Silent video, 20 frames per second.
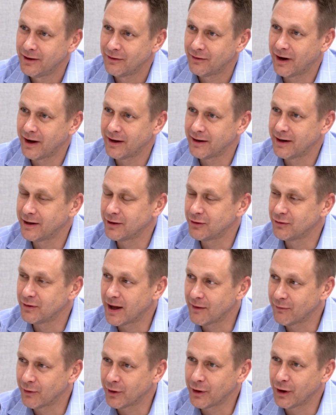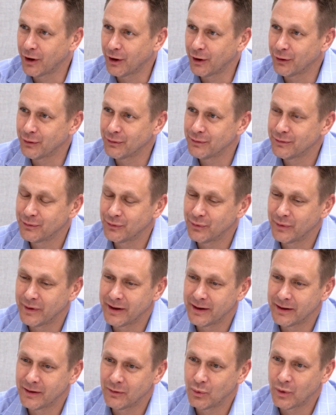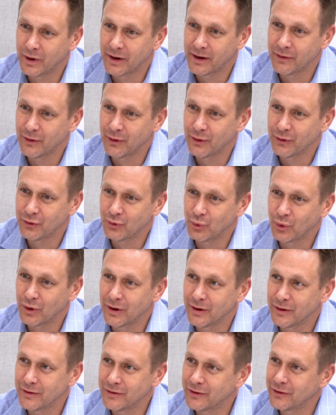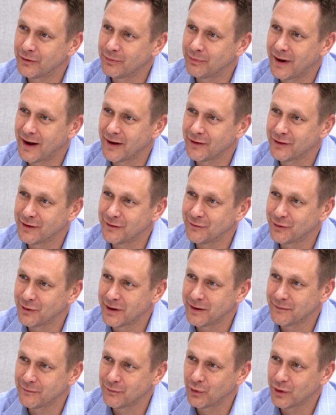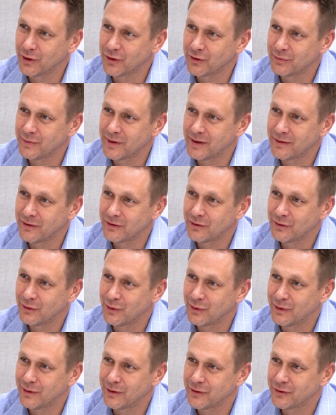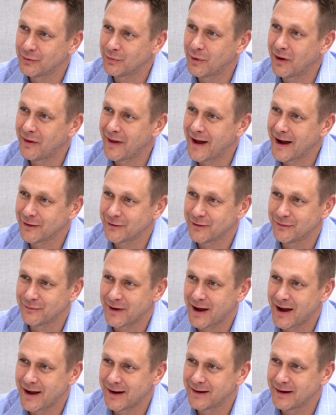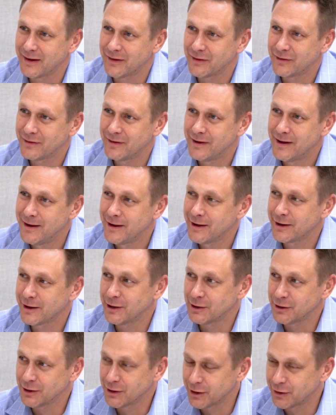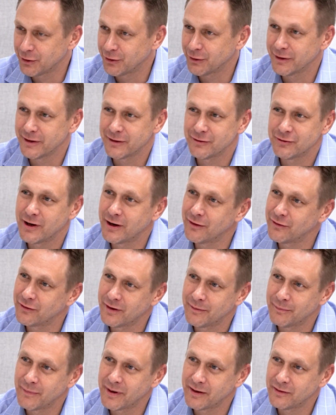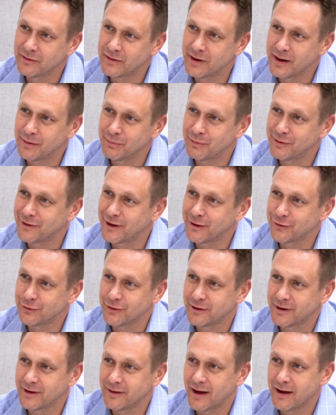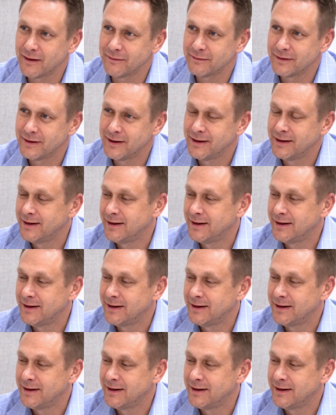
right? And you never know when one of those words, positive reinforcements, or small acts of kindness can literally change somebody's day, potentially life.